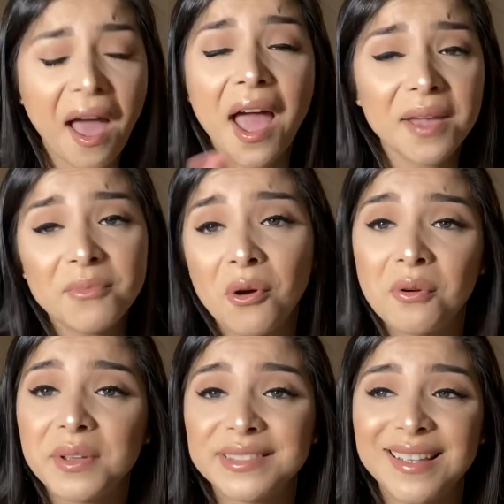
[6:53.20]
I'm
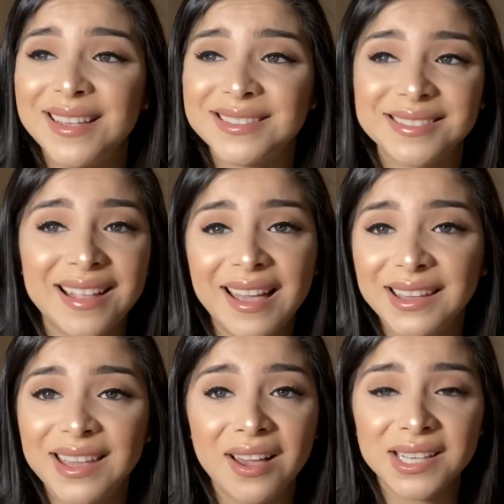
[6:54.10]
always like
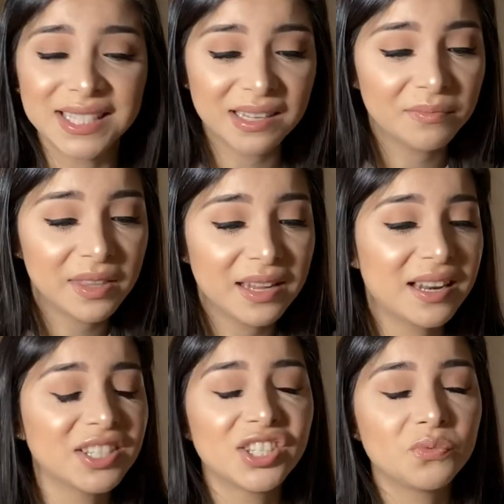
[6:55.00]
snacking on something and I
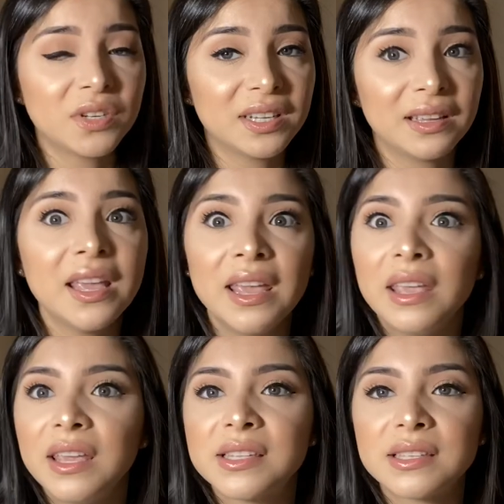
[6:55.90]
just want to
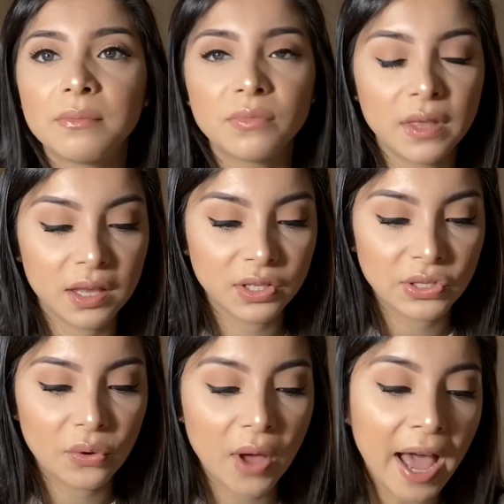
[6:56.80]
eat something
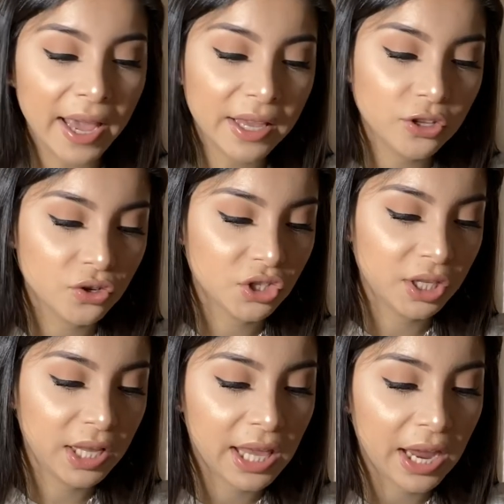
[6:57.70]
so I usually
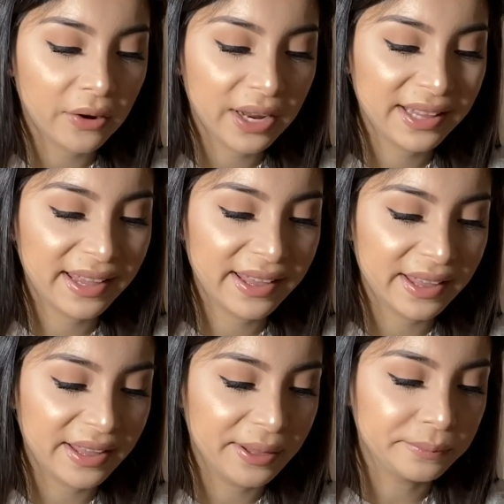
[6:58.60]
carry like
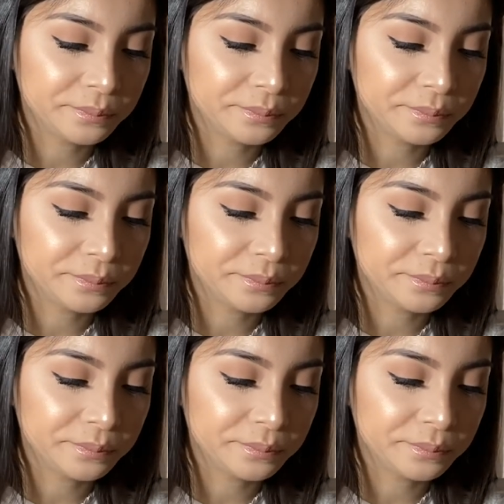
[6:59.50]
a,